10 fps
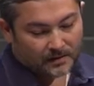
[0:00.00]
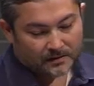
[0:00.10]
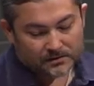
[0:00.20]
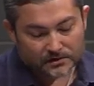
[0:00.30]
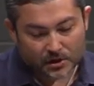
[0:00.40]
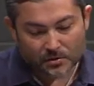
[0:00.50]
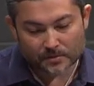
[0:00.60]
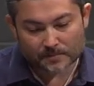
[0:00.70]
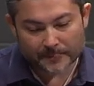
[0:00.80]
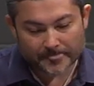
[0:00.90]
So
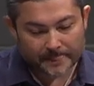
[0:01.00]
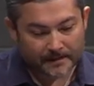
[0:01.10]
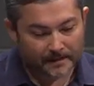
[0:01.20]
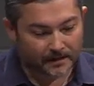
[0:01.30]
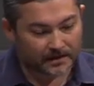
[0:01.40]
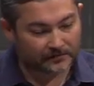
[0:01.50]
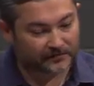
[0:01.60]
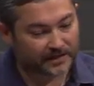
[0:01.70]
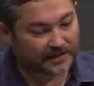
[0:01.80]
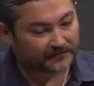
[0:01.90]
another
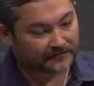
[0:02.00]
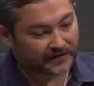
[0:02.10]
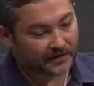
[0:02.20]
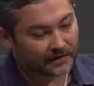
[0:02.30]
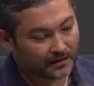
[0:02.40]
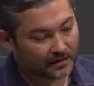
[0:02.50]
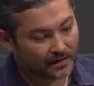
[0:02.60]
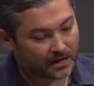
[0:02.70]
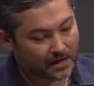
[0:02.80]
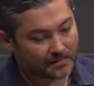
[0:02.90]
key thing
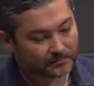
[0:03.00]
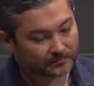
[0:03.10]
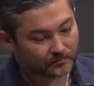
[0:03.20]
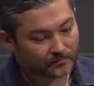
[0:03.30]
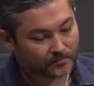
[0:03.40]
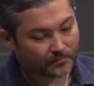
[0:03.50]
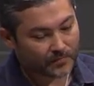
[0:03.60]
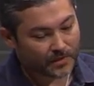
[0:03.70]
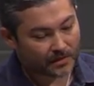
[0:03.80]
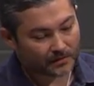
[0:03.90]

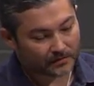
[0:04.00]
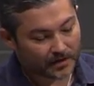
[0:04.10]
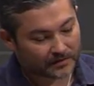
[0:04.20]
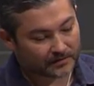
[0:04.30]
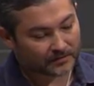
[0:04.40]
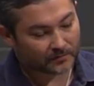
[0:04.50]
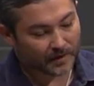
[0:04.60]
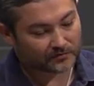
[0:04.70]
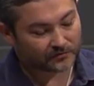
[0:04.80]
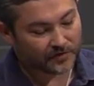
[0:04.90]
that
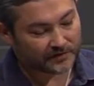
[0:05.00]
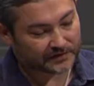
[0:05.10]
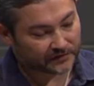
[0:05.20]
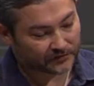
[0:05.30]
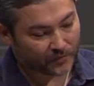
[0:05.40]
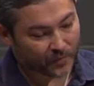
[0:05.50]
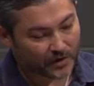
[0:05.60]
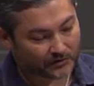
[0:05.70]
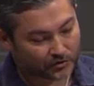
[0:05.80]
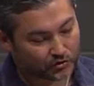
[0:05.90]
was very different when
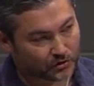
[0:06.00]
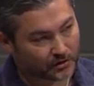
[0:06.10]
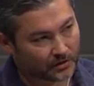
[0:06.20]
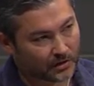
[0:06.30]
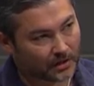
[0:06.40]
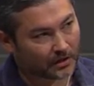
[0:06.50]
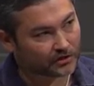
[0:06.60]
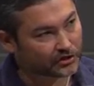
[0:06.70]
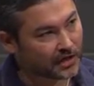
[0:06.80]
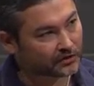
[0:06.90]
I took
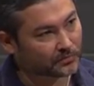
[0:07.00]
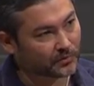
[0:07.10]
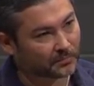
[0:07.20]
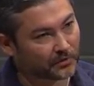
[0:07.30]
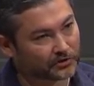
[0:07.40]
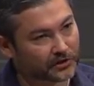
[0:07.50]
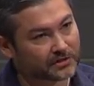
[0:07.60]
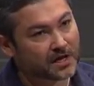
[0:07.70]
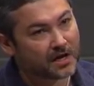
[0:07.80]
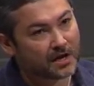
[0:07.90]
large-scale
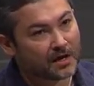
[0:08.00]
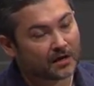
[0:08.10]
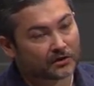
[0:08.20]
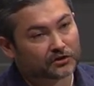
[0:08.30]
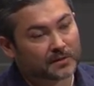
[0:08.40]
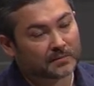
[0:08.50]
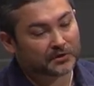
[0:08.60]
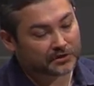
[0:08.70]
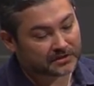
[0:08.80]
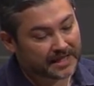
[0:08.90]
projects
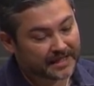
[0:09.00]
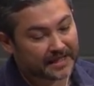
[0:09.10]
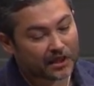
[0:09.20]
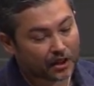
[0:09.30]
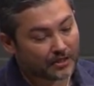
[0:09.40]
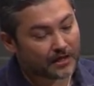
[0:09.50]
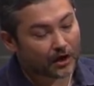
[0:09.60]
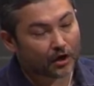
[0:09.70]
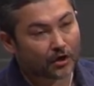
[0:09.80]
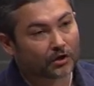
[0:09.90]
is that there are
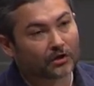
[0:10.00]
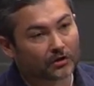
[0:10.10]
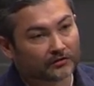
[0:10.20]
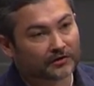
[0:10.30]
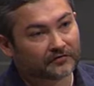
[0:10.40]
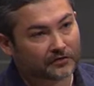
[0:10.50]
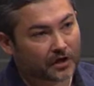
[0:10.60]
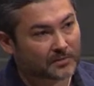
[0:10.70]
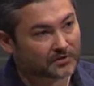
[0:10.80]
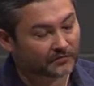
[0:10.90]
a lot of different
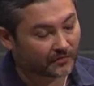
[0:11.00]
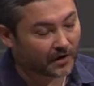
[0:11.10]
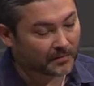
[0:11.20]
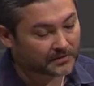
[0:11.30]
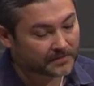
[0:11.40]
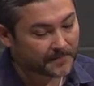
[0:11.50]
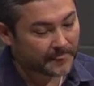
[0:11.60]
types of environments.